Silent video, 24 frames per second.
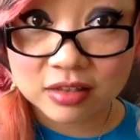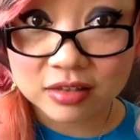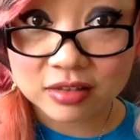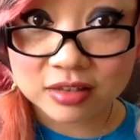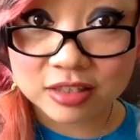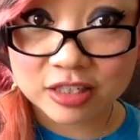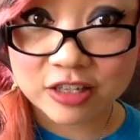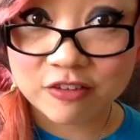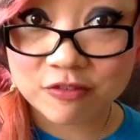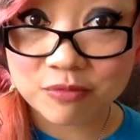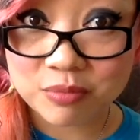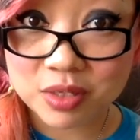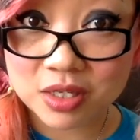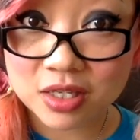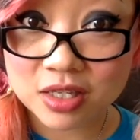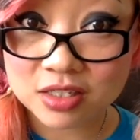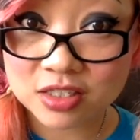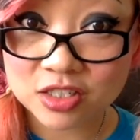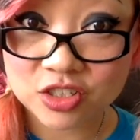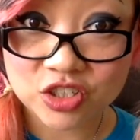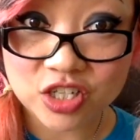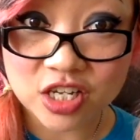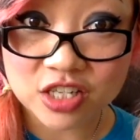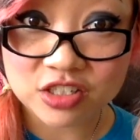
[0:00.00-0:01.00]
leave me a
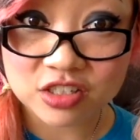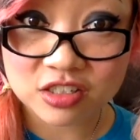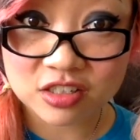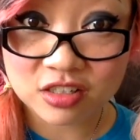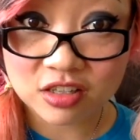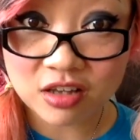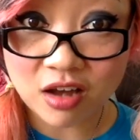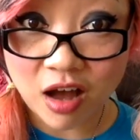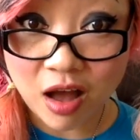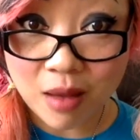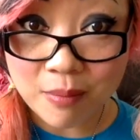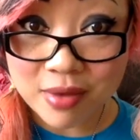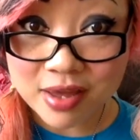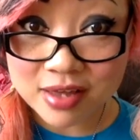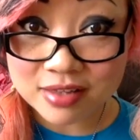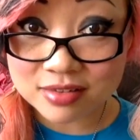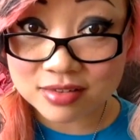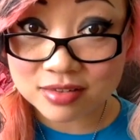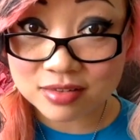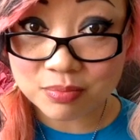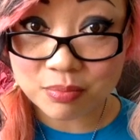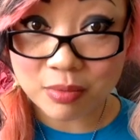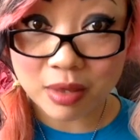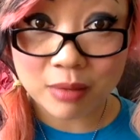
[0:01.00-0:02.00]
suggestion in the
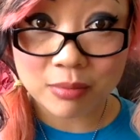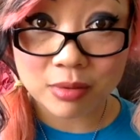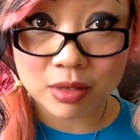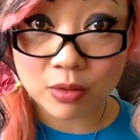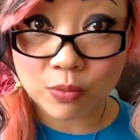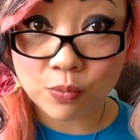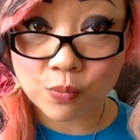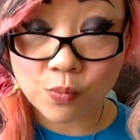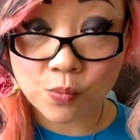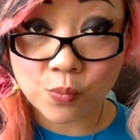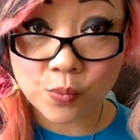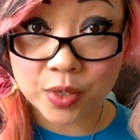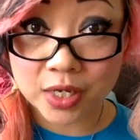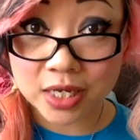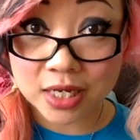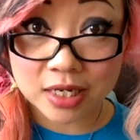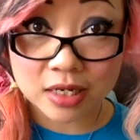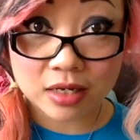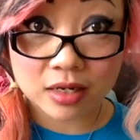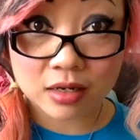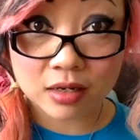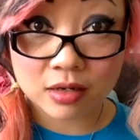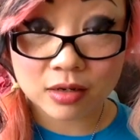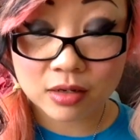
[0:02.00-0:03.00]
comments. Maybe we
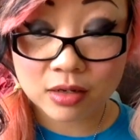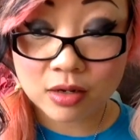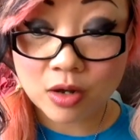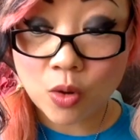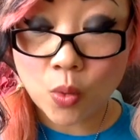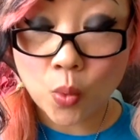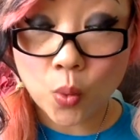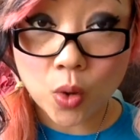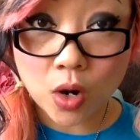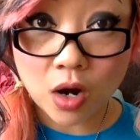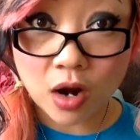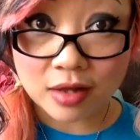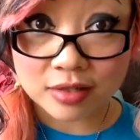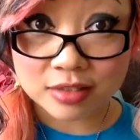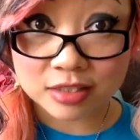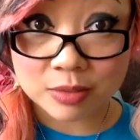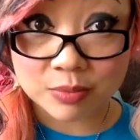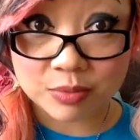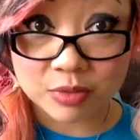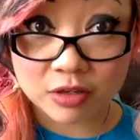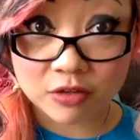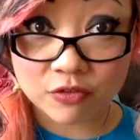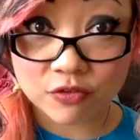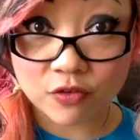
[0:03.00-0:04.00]
can work on
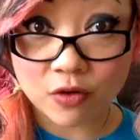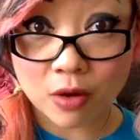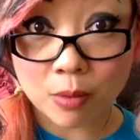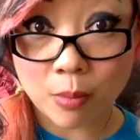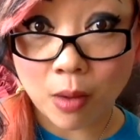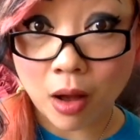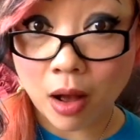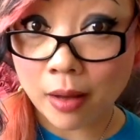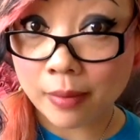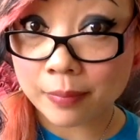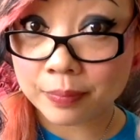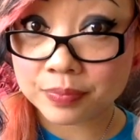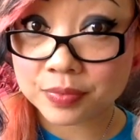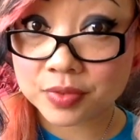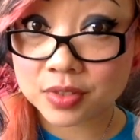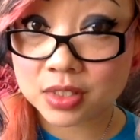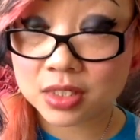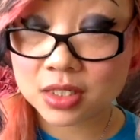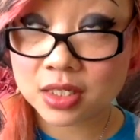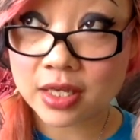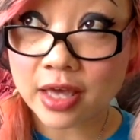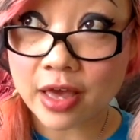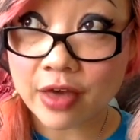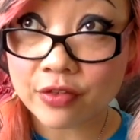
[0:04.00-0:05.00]
something for moms
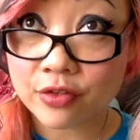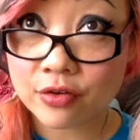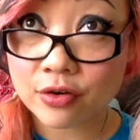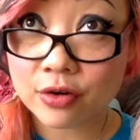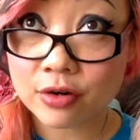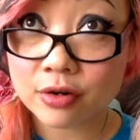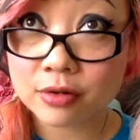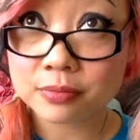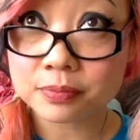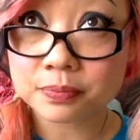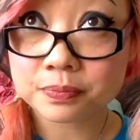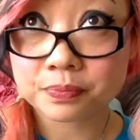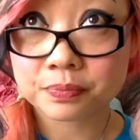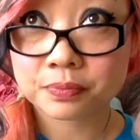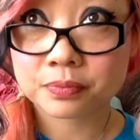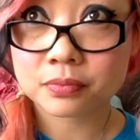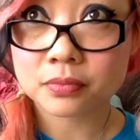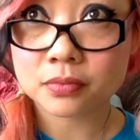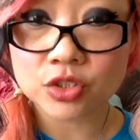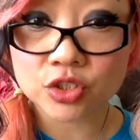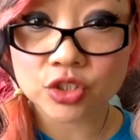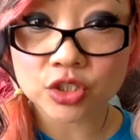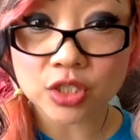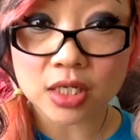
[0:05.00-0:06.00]
together.
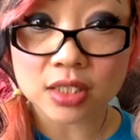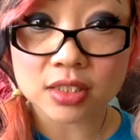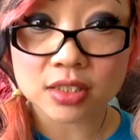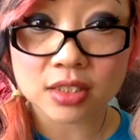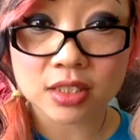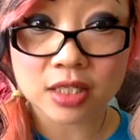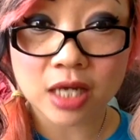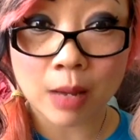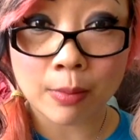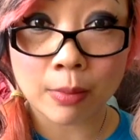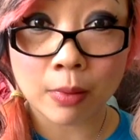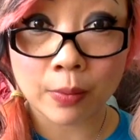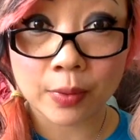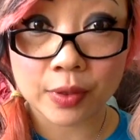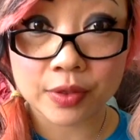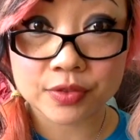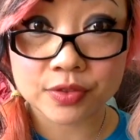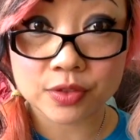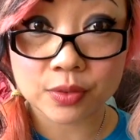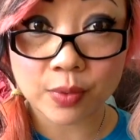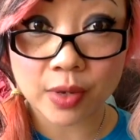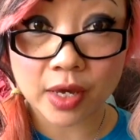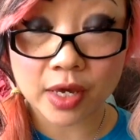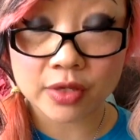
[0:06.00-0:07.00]
just a couple
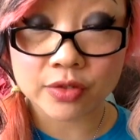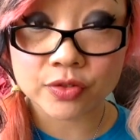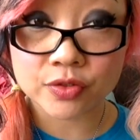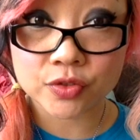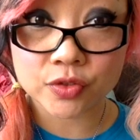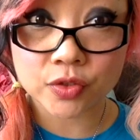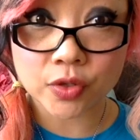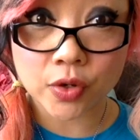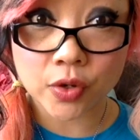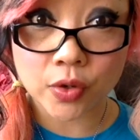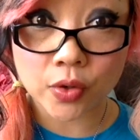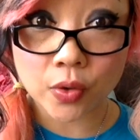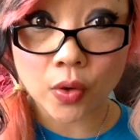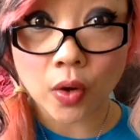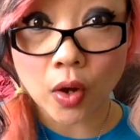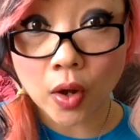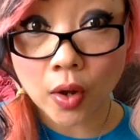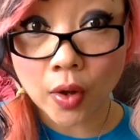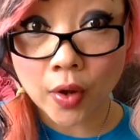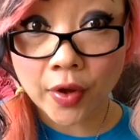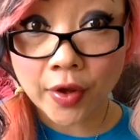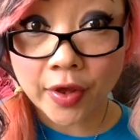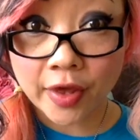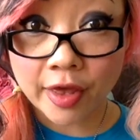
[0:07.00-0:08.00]
weeks away, so
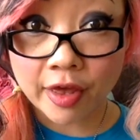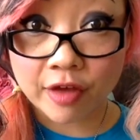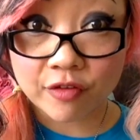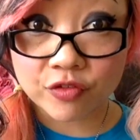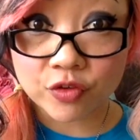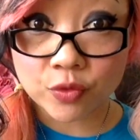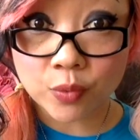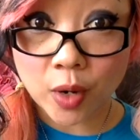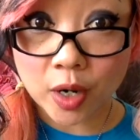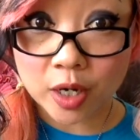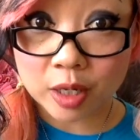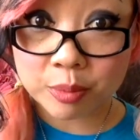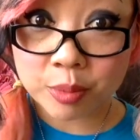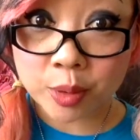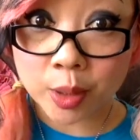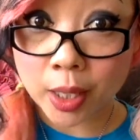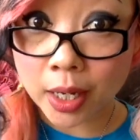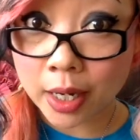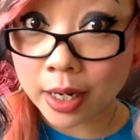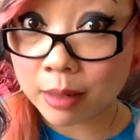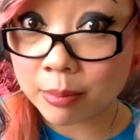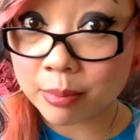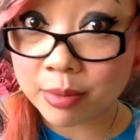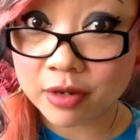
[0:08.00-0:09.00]
if you want to put
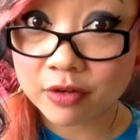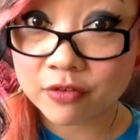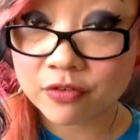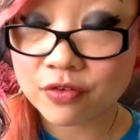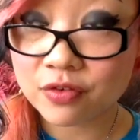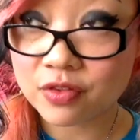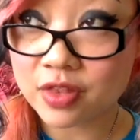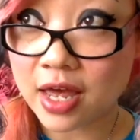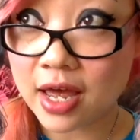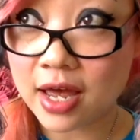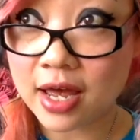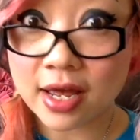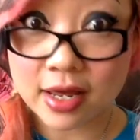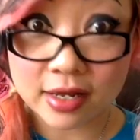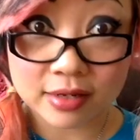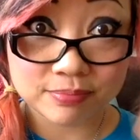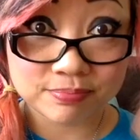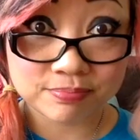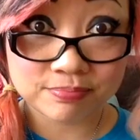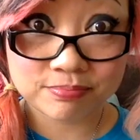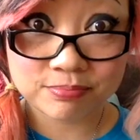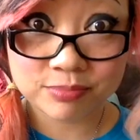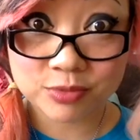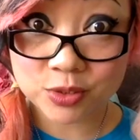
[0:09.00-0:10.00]
in a bid for
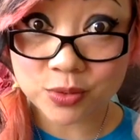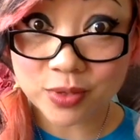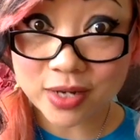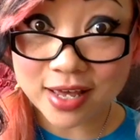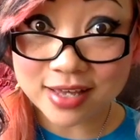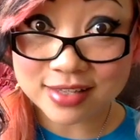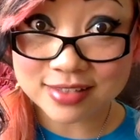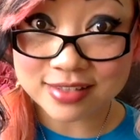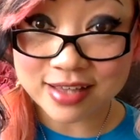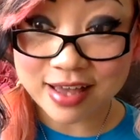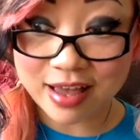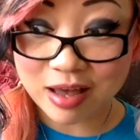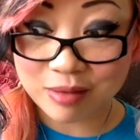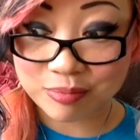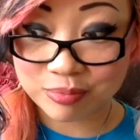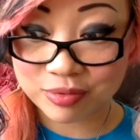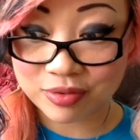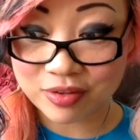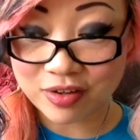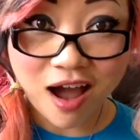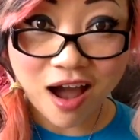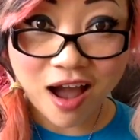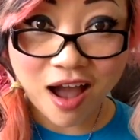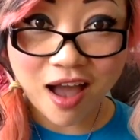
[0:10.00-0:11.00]
that, do it ASAP.
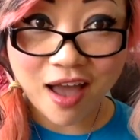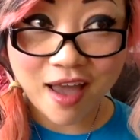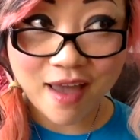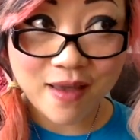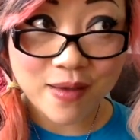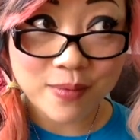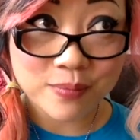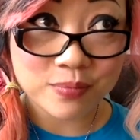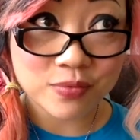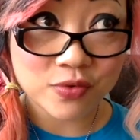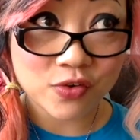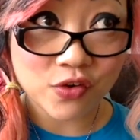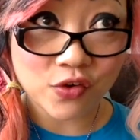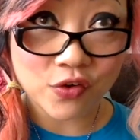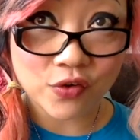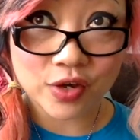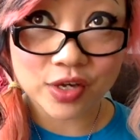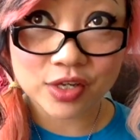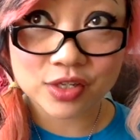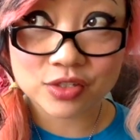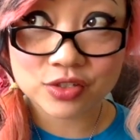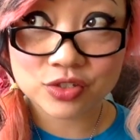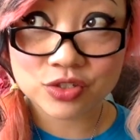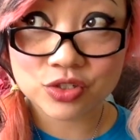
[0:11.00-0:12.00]
I'm
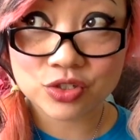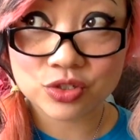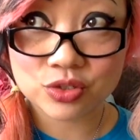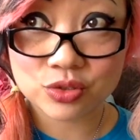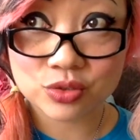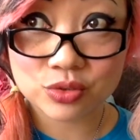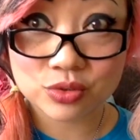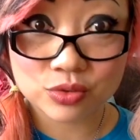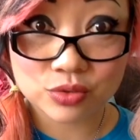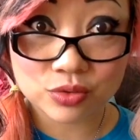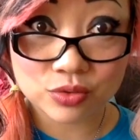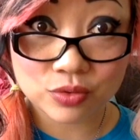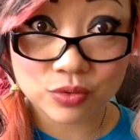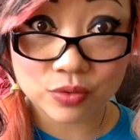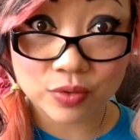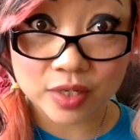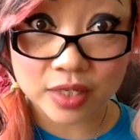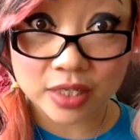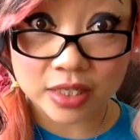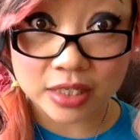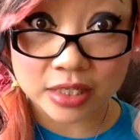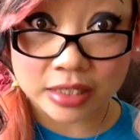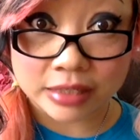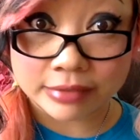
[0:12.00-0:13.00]
going to
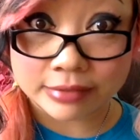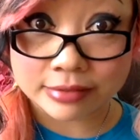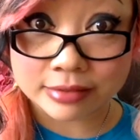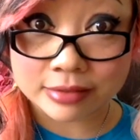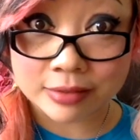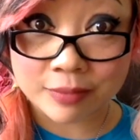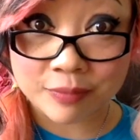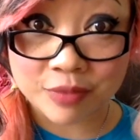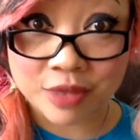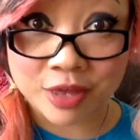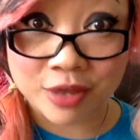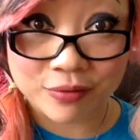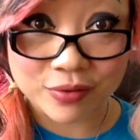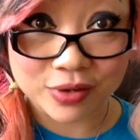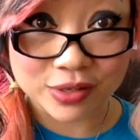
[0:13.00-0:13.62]
eat something